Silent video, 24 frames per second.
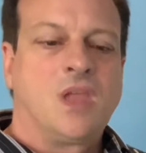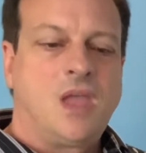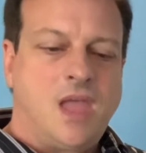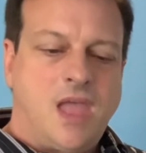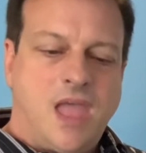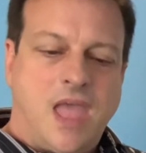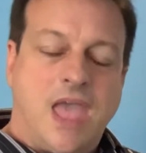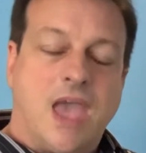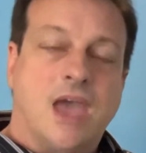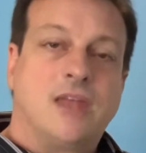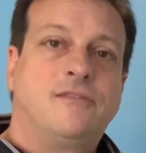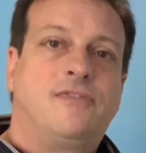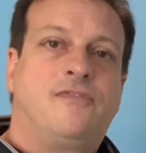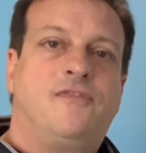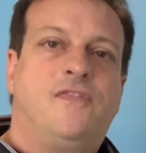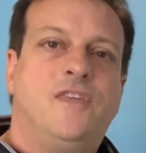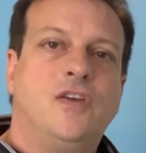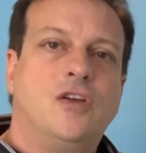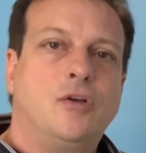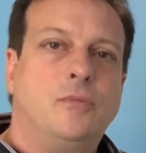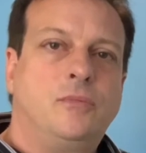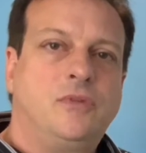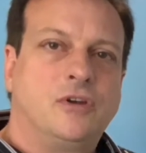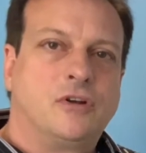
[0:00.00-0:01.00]
and
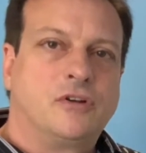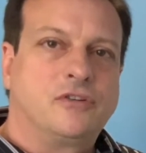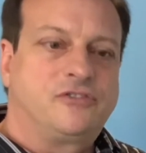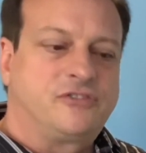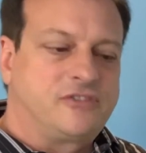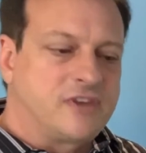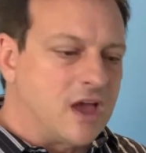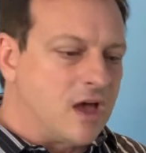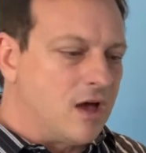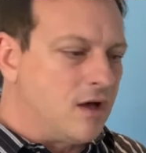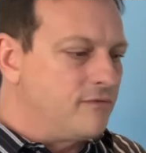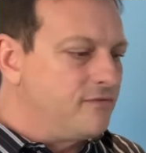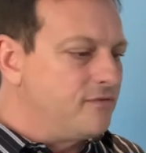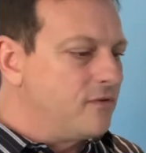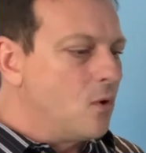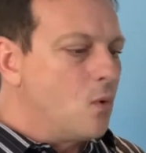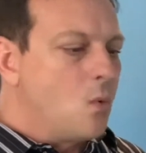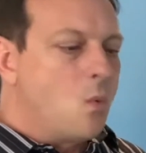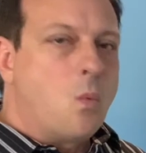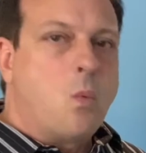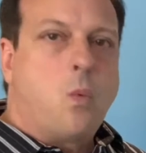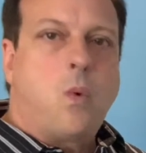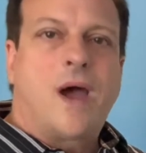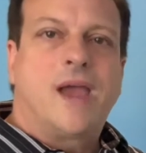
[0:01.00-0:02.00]
film yourself
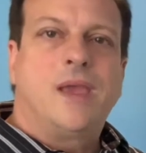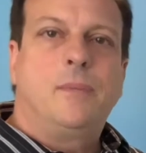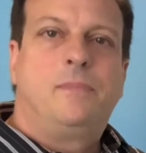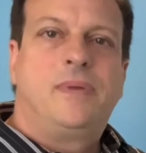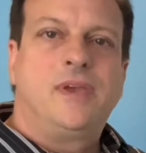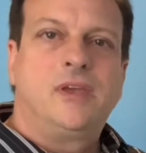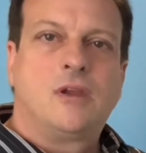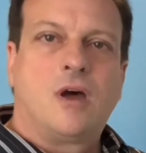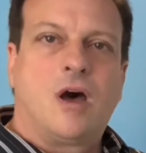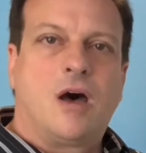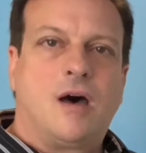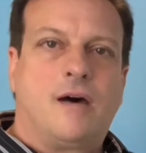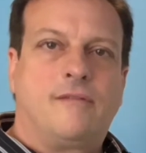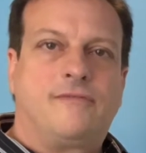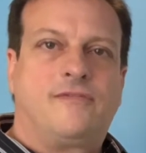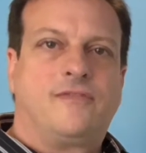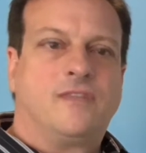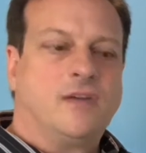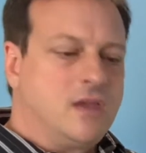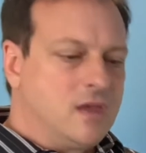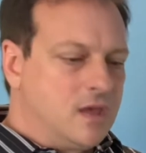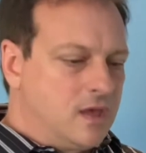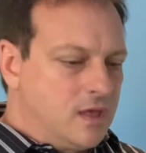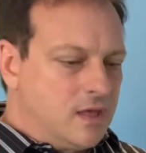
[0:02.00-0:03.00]
wiping off
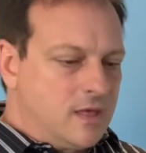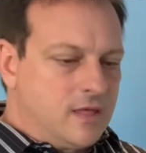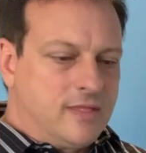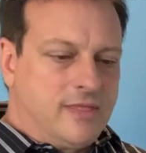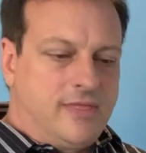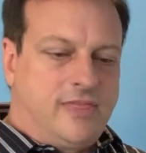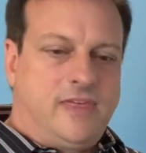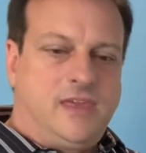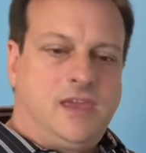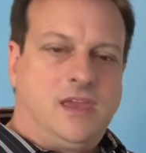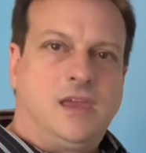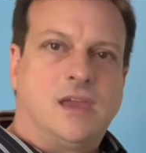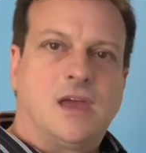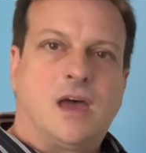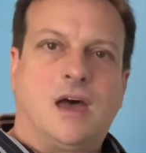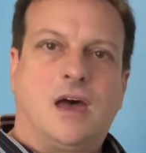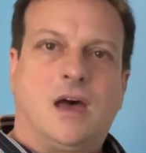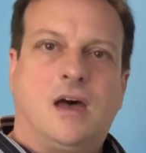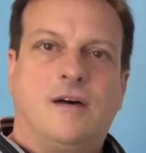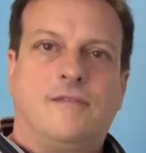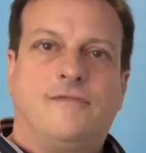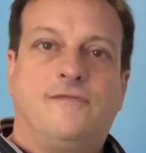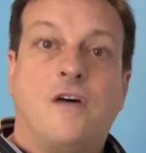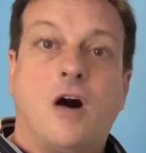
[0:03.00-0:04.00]
the
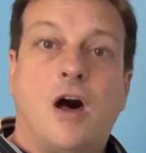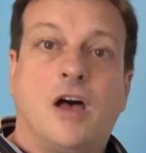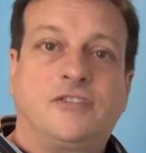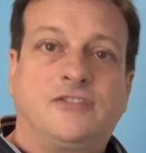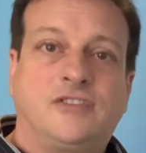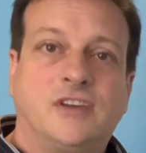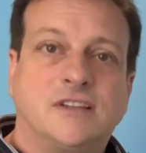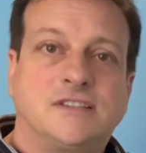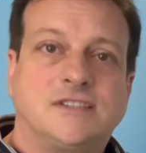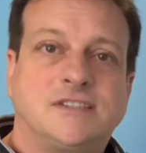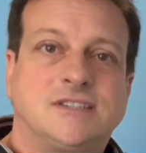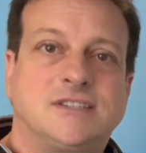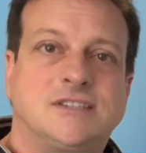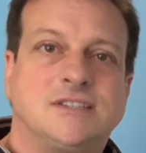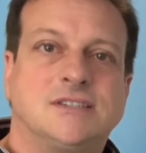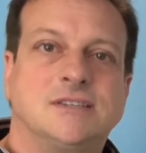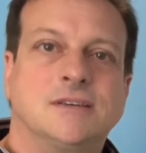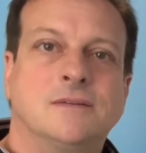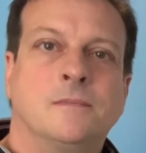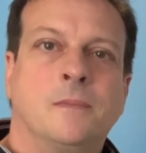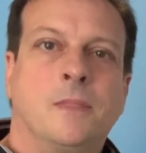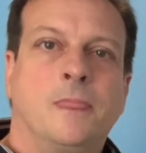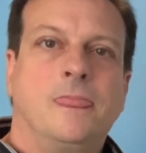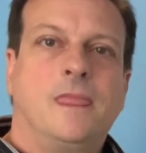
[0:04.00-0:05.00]
uh, faucets
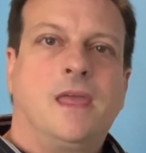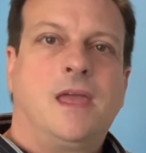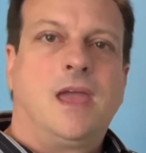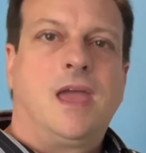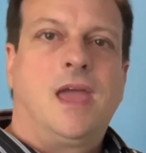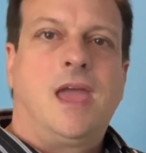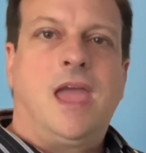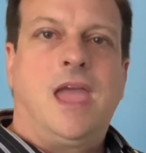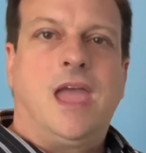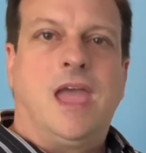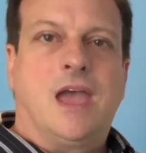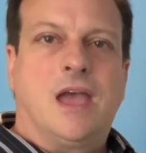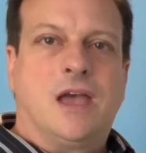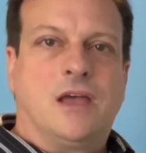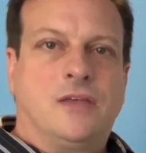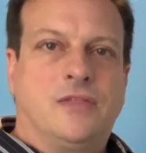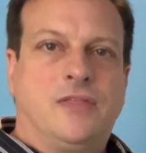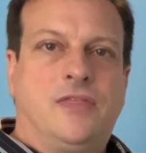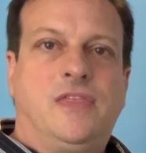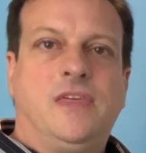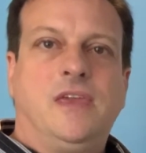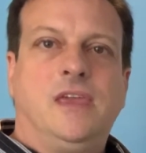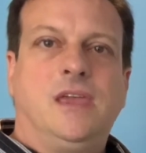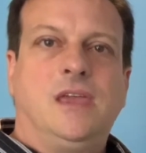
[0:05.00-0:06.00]
and
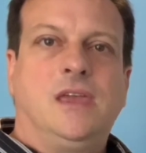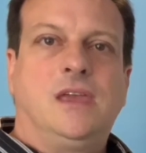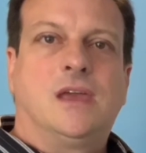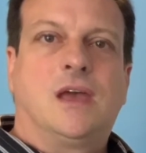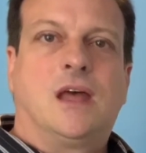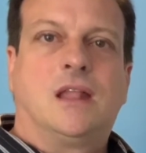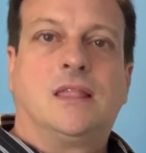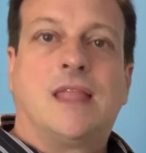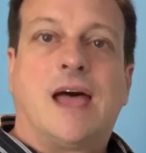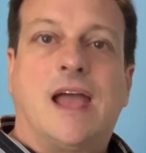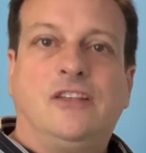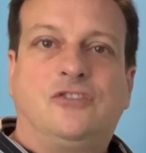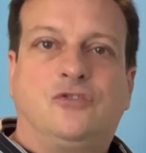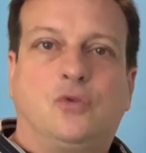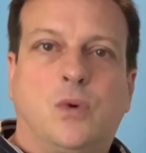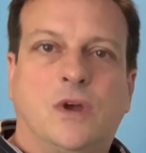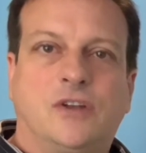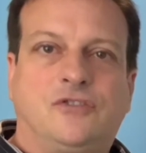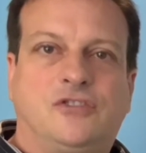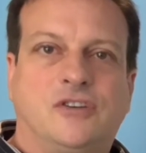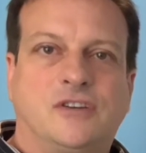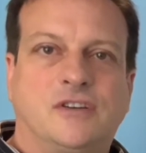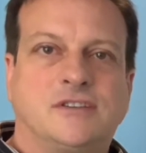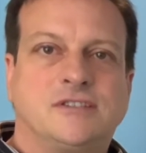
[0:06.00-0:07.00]
the uh, light
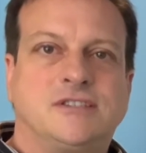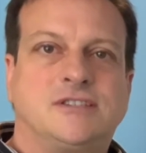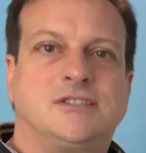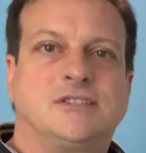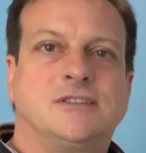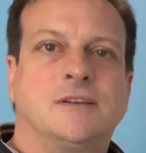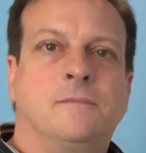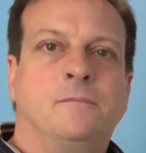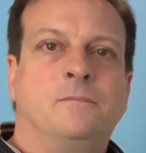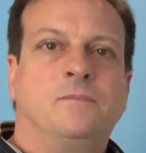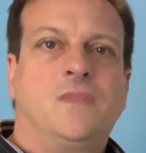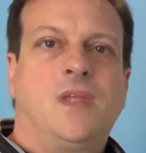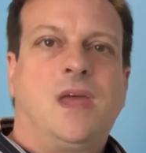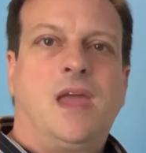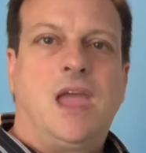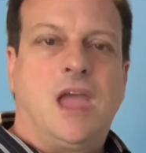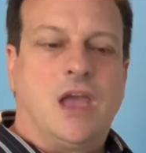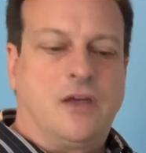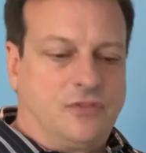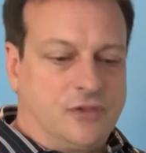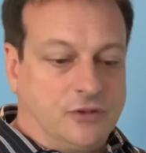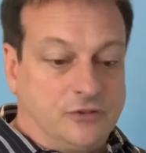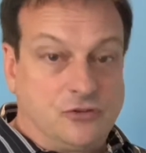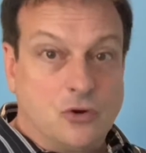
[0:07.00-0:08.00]
switches
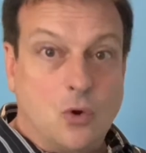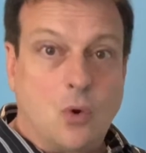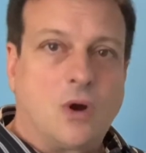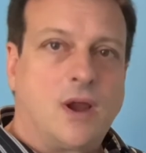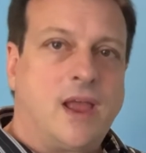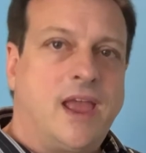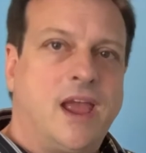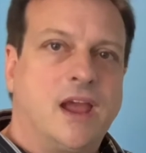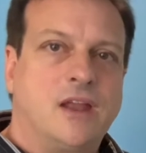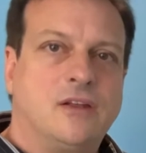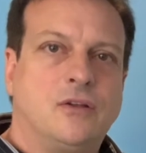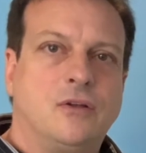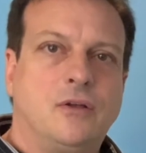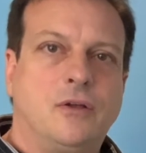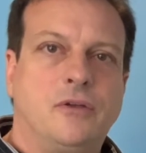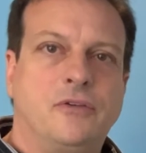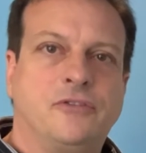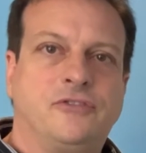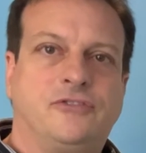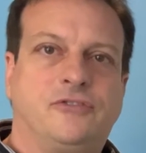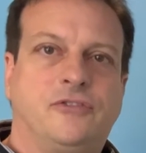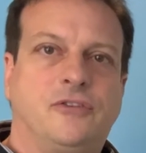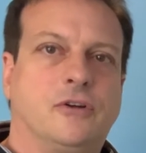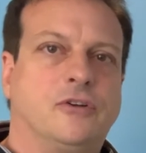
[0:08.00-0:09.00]
and the door
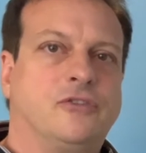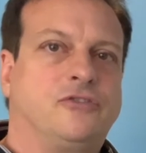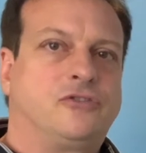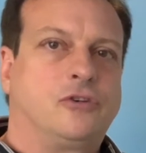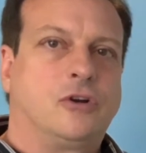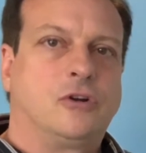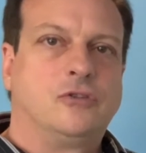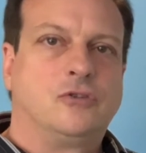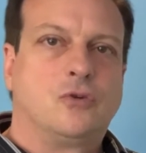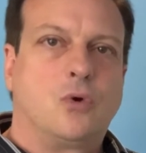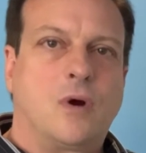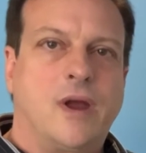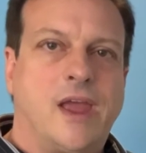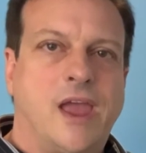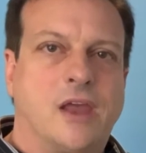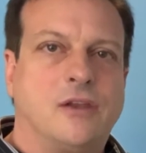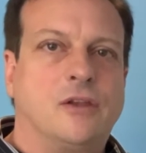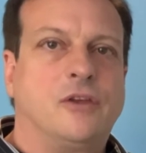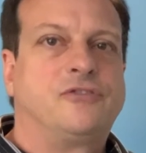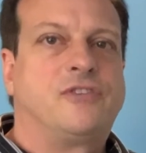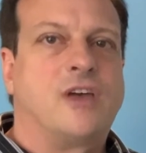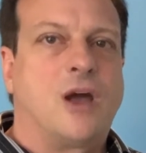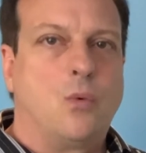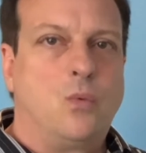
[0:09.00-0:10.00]
handles. There are certain door
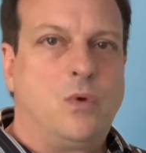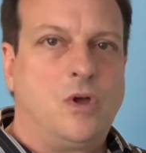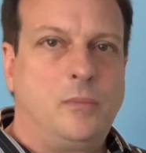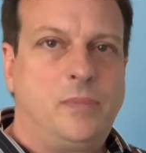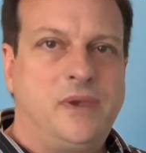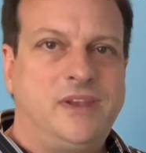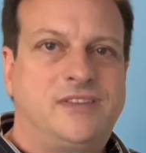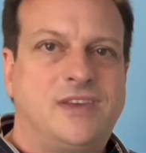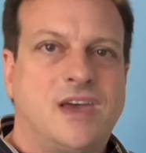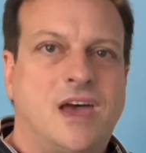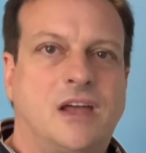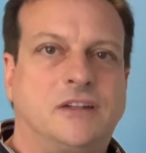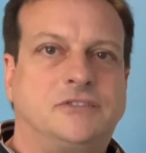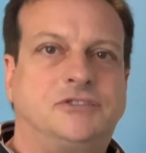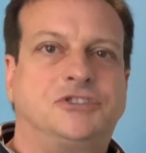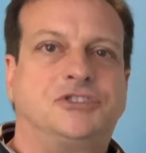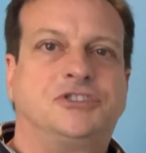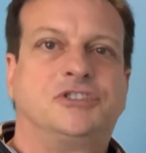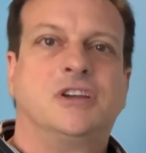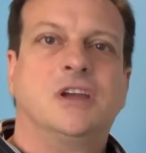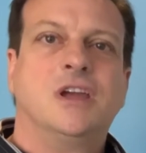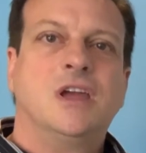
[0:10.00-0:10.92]
handles that will be touched.